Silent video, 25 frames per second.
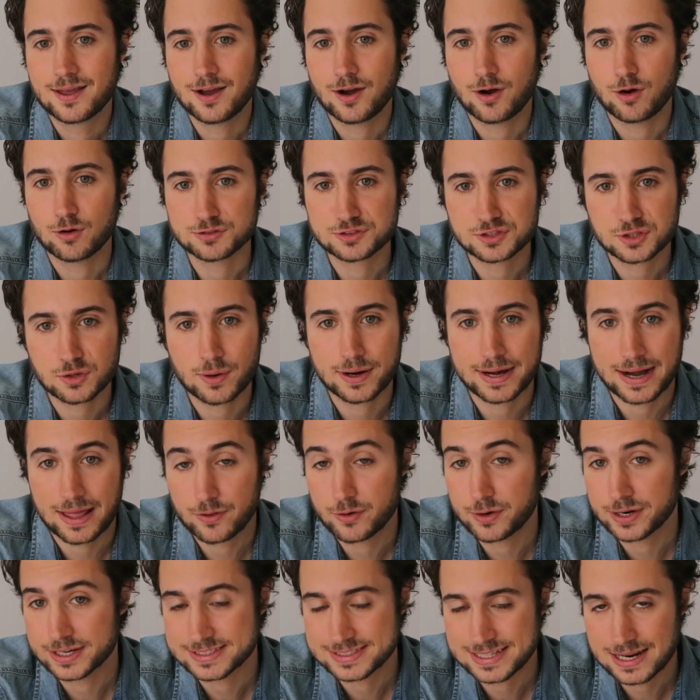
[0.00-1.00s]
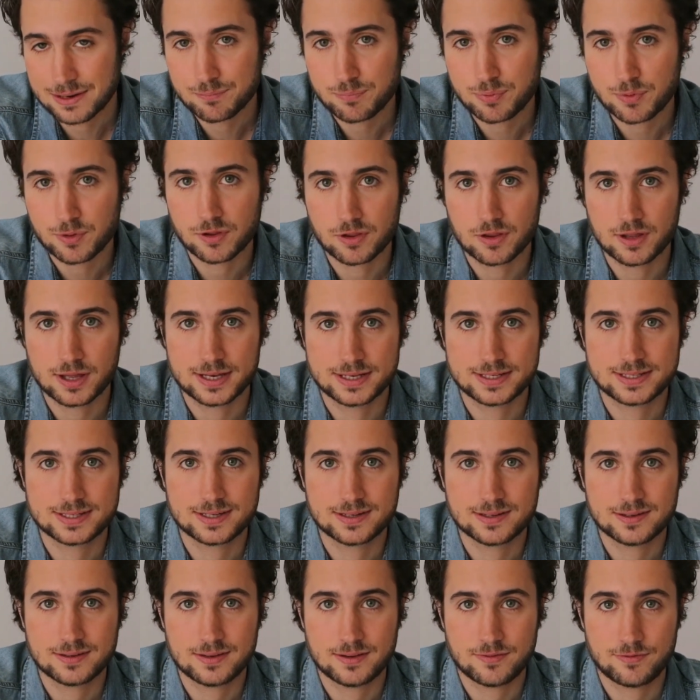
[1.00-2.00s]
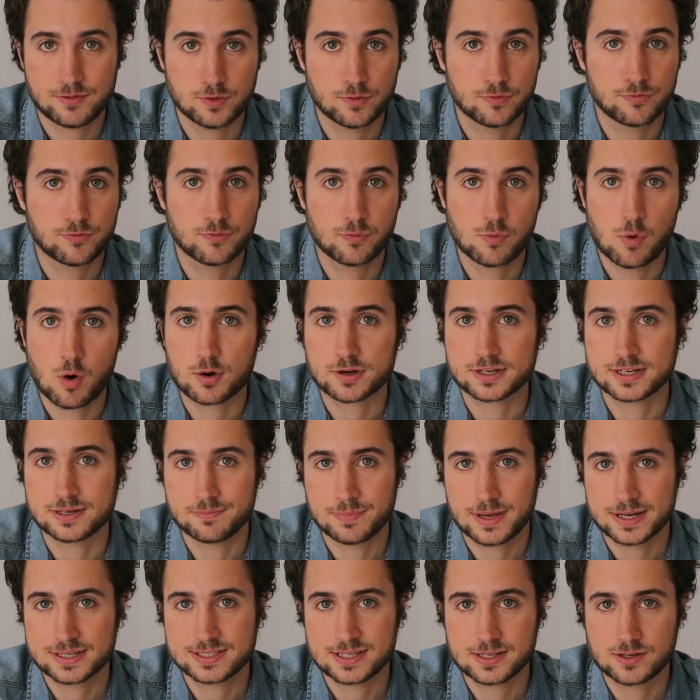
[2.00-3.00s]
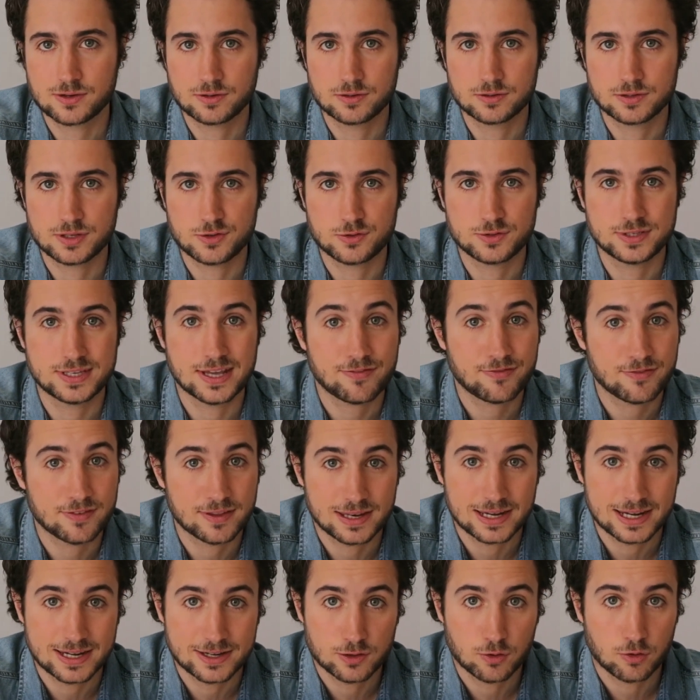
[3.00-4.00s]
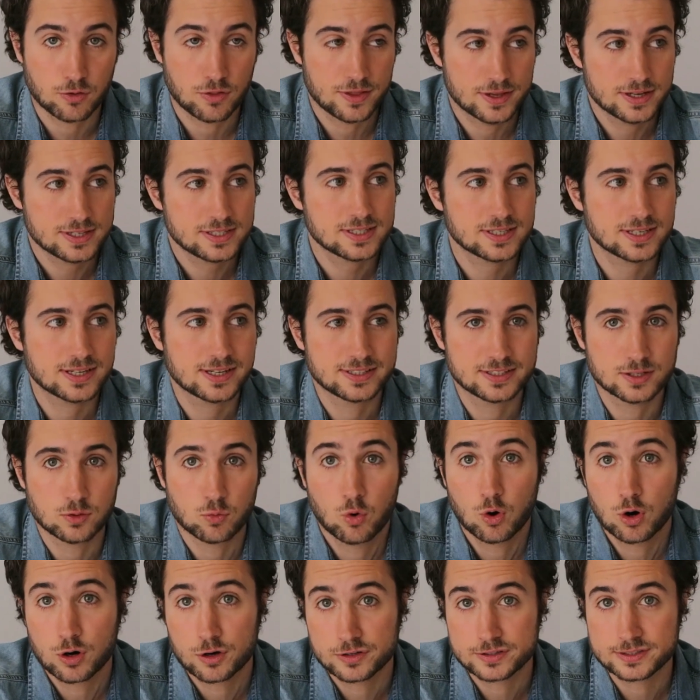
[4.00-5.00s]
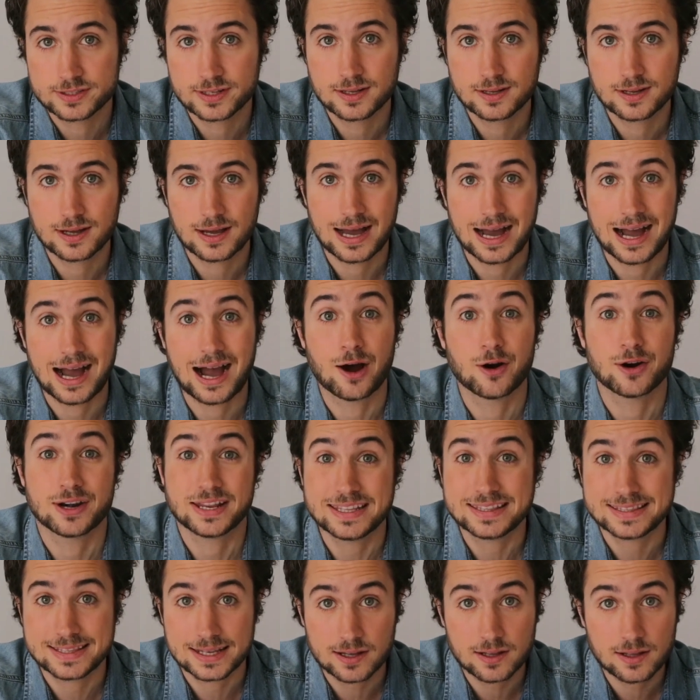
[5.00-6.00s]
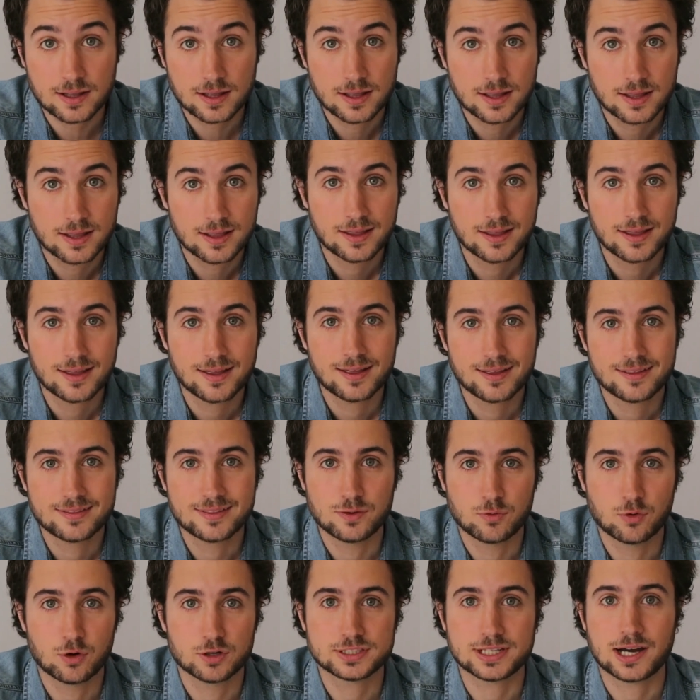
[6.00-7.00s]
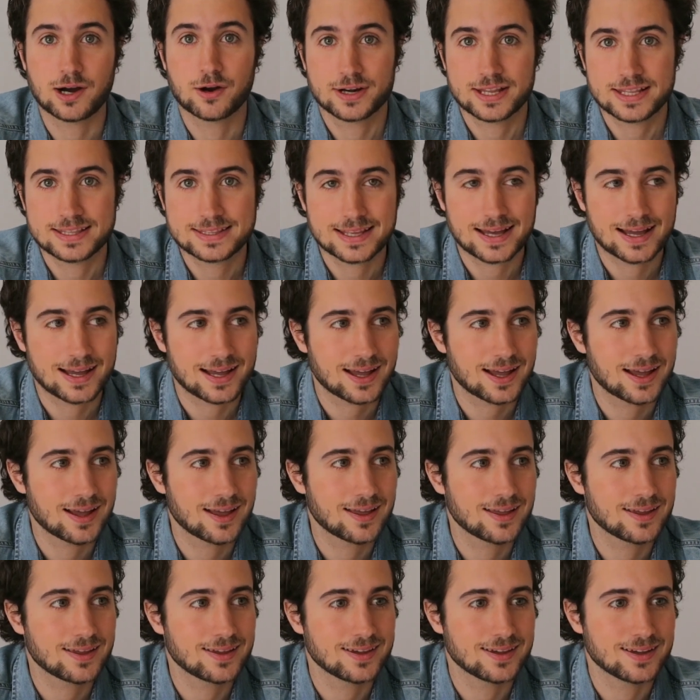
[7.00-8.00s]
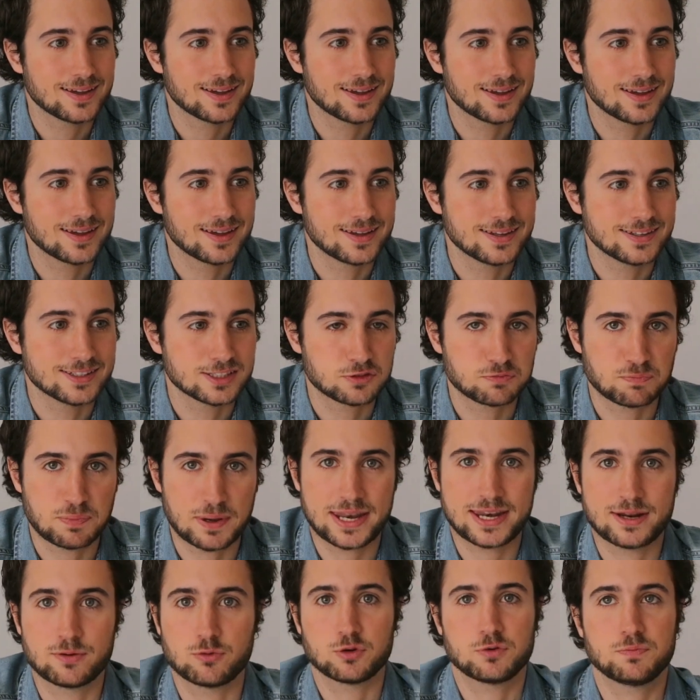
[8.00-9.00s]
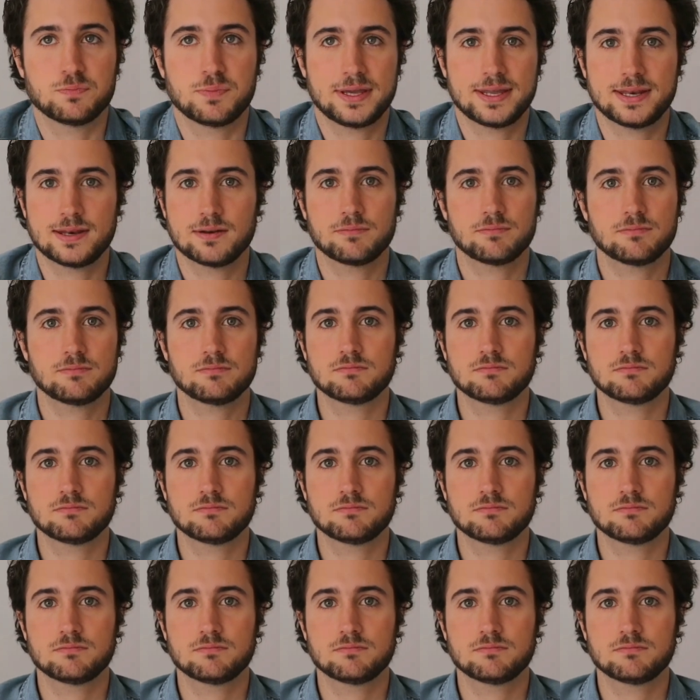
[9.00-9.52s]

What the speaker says: Also, another example that if you've worked in Mexico, you definitely know this, is the word ahorita. The word ahorita in Spain, it would mean